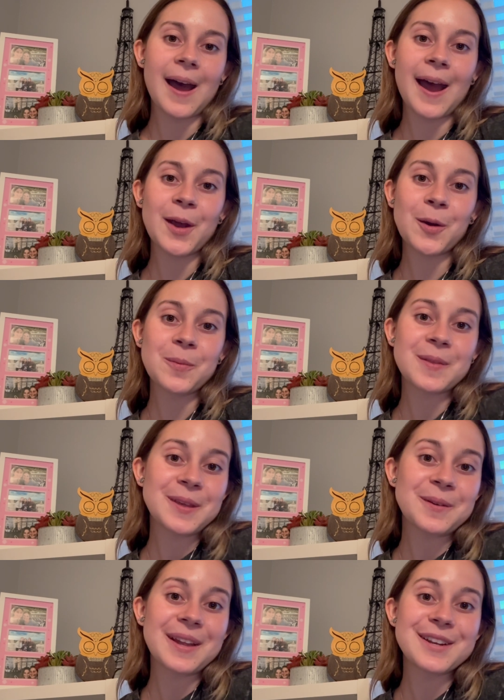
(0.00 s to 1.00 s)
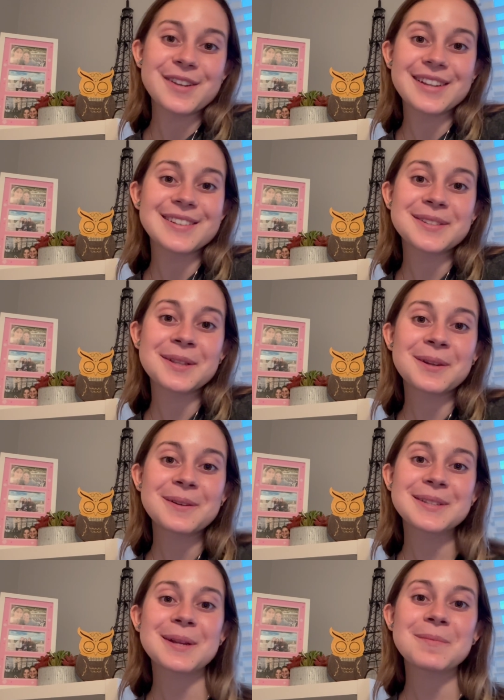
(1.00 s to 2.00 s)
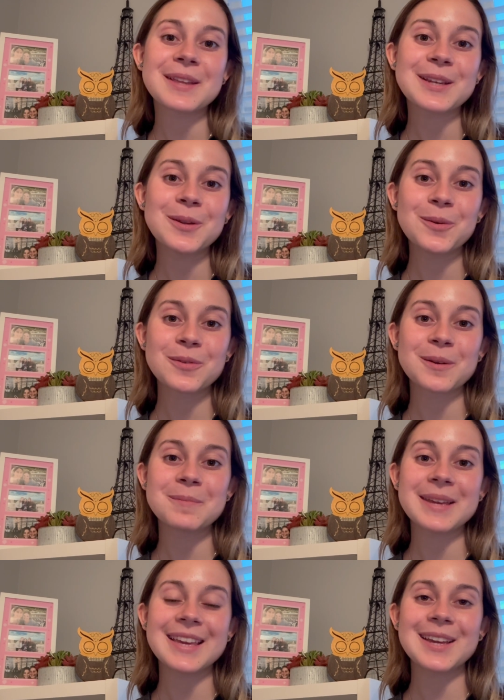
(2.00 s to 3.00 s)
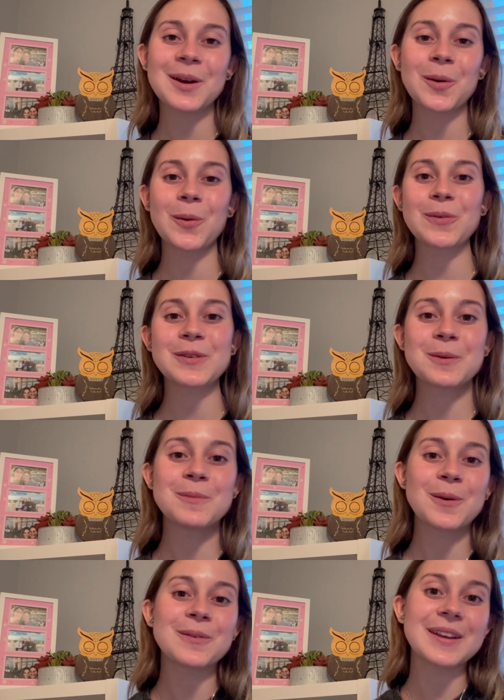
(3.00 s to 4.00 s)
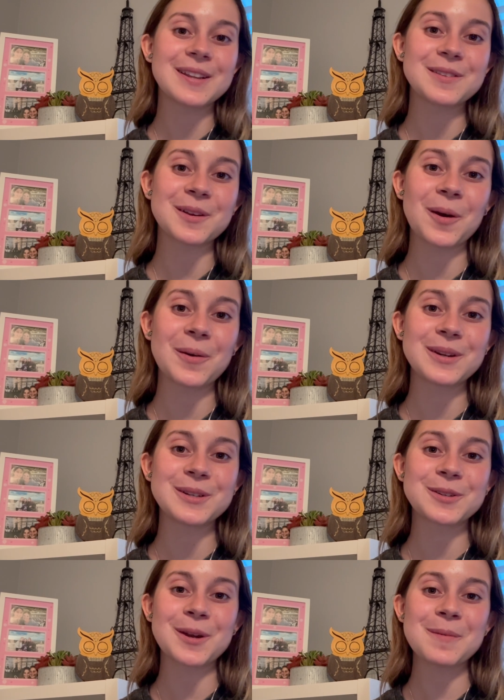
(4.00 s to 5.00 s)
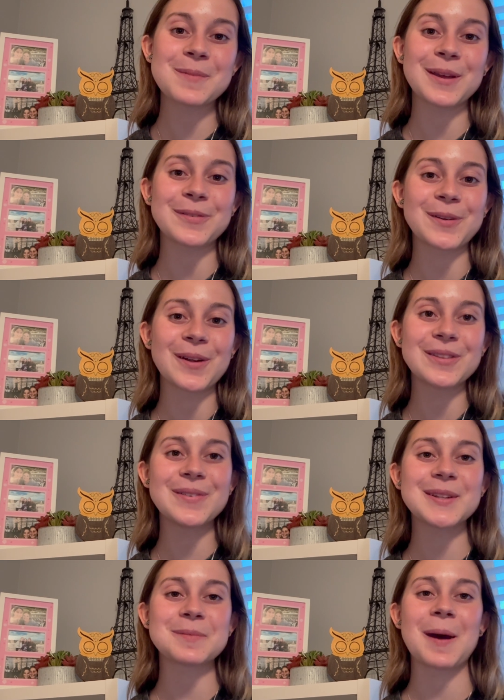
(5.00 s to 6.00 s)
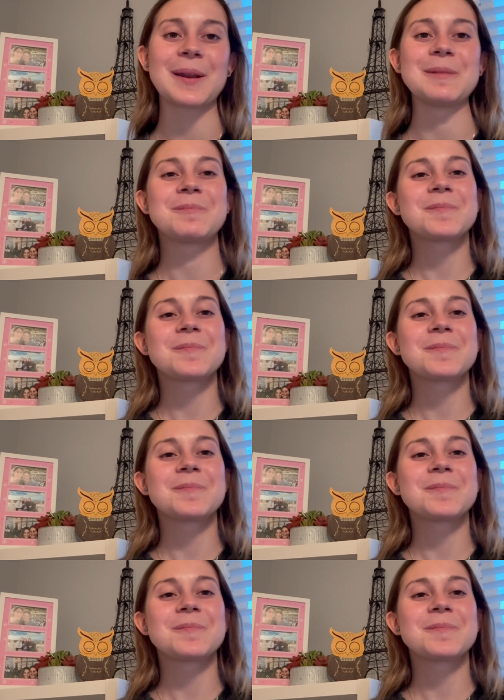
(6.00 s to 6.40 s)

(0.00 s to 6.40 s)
I hope that you get a chance to learn something new from me or feel motivated to go on a trip if you're on the fence about it.